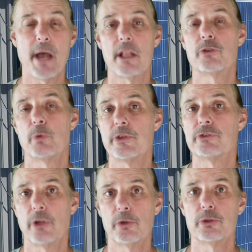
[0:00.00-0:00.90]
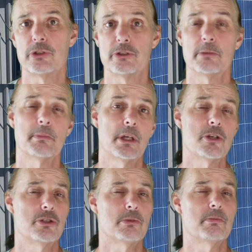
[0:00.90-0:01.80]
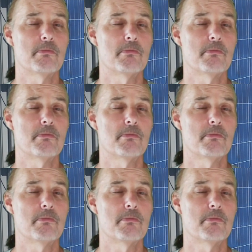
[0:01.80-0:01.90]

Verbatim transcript: balance with a solar system because you're